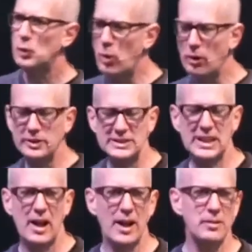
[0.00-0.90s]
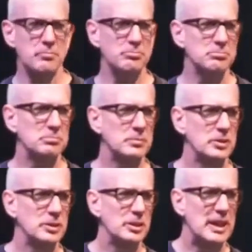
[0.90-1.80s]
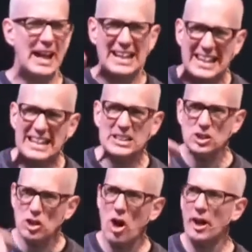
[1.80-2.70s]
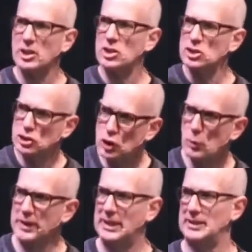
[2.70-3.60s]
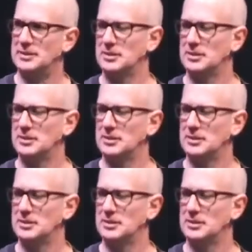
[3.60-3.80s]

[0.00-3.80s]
quality time, and he's not doing it.